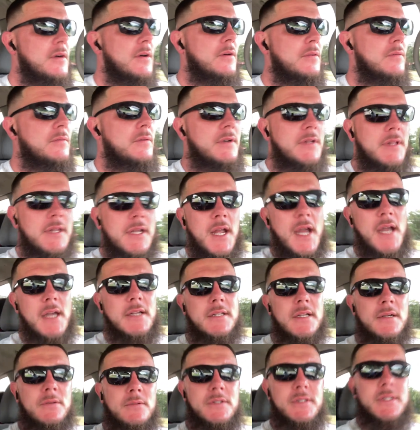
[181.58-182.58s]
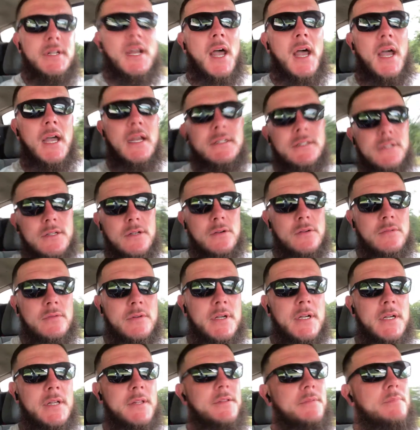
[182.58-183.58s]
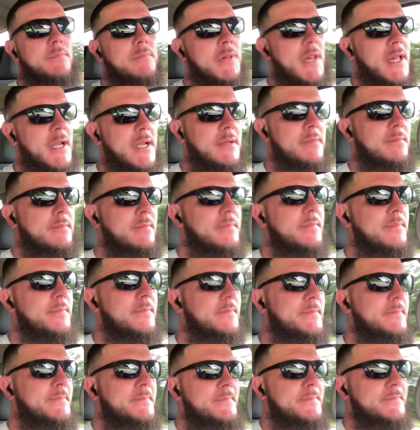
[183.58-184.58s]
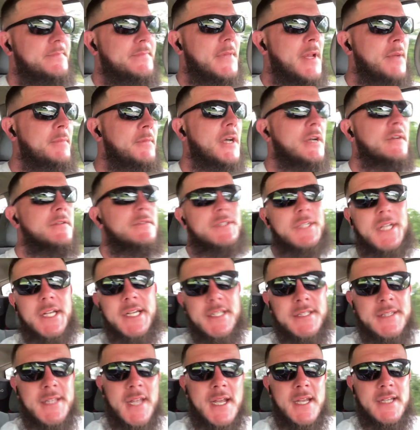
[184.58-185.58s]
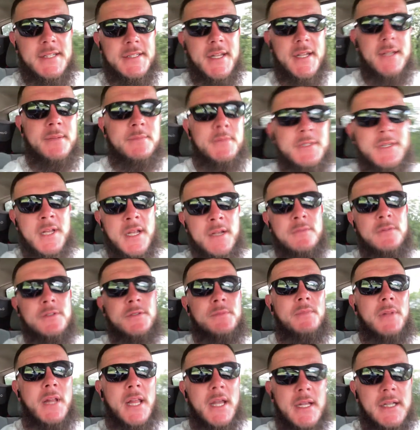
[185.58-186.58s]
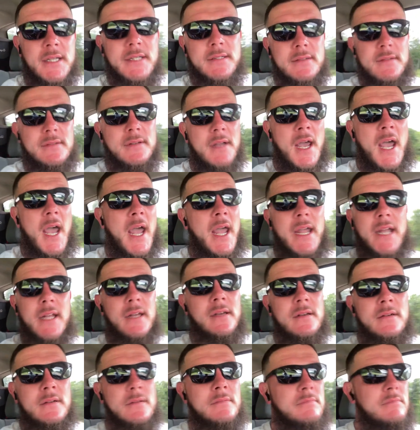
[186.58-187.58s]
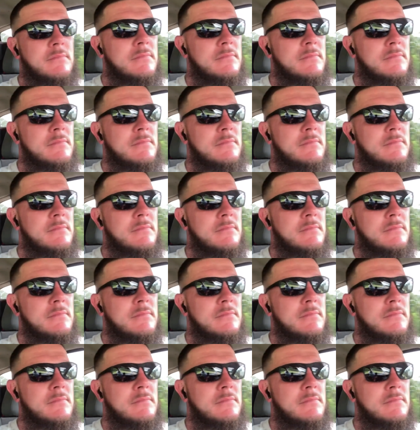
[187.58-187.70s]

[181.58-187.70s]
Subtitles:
one of the guys I went to high school with, Blake. I'm not gonna say his last name. His name was Blake. I hated him.